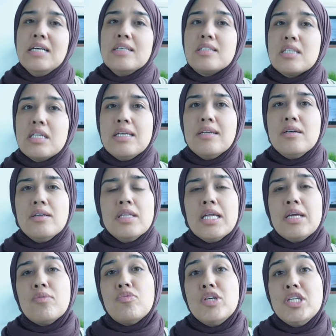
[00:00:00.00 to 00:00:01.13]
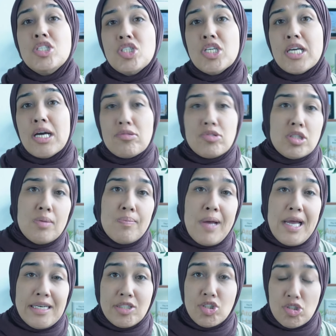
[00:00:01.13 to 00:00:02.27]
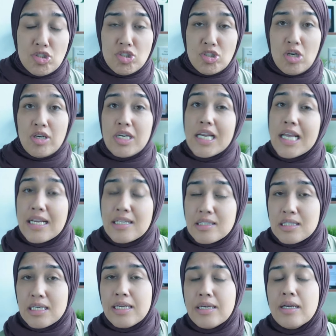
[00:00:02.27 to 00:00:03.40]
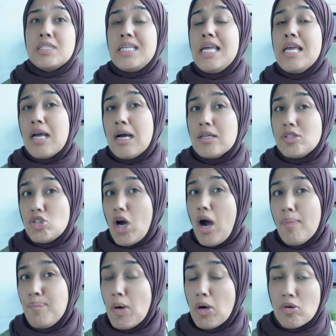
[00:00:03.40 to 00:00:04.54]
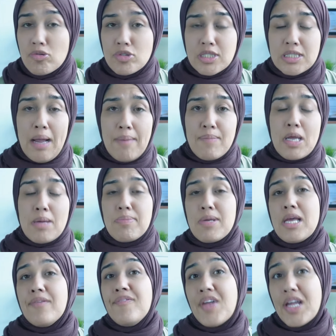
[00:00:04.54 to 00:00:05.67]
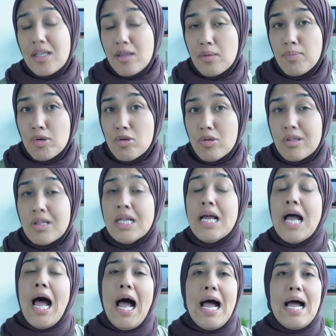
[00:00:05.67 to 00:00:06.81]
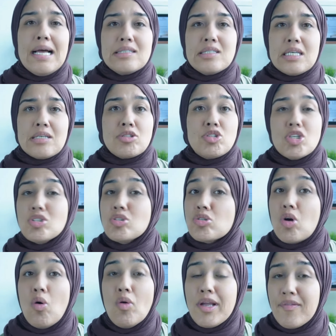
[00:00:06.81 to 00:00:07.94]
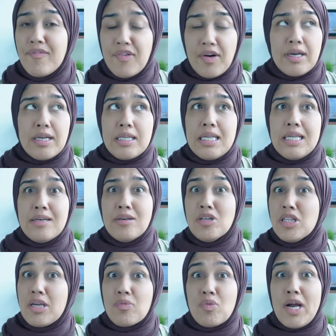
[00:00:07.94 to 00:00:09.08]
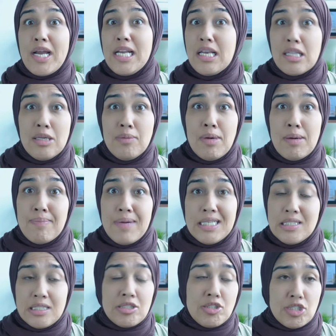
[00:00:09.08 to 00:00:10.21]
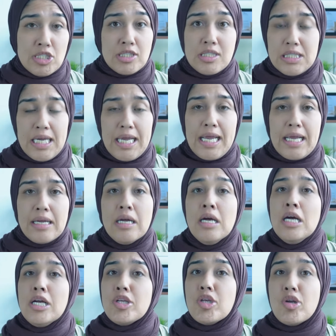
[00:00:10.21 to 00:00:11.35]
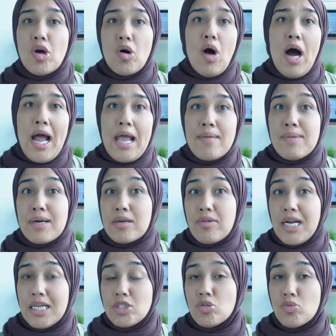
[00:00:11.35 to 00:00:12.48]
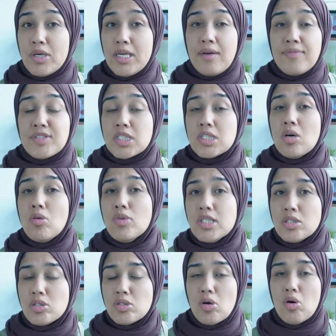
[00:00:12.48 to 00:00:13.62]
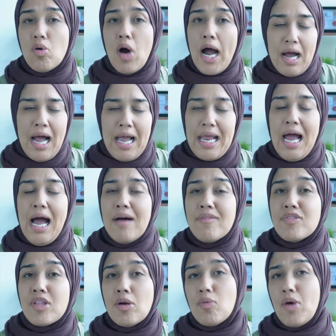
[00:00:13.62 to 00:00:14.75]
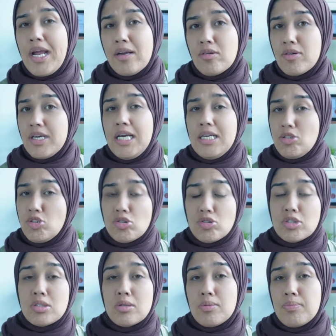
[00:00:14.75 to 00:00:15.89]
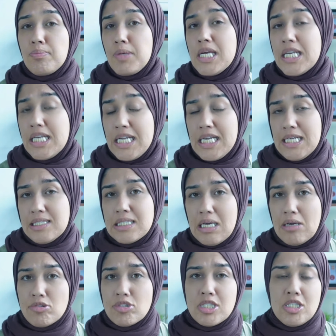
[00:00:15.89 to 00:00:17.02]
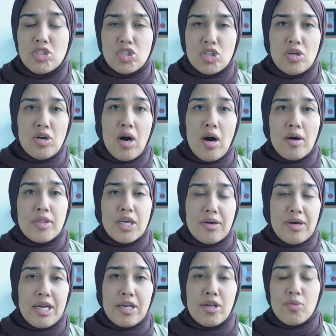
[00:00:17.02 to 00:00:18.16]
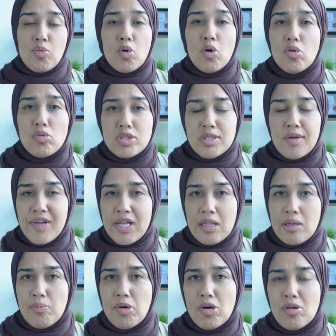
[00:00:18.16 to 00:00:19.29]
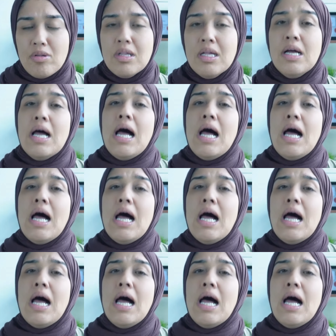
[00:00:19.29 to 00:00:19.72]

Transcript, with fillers: is literally reaching out to managers on LinkedIn, seeing a job post that may be available, and just going for it, literally writing them a message and saying, you know, I am a graduate of so-and-so. I have the right credentials to be an E S L teacher. Are there any roles available?